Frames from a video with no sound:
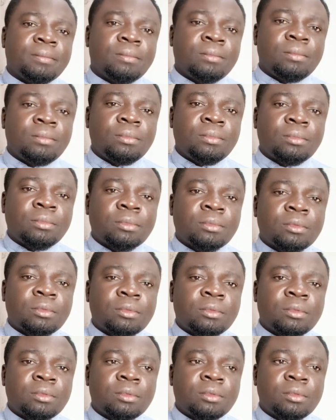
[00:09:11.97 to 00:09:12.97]

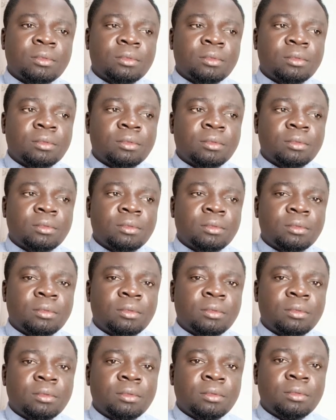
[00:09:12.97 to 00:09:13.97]

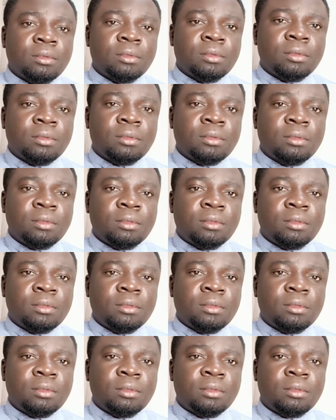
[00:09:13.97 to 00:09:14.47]
Nobody speaks.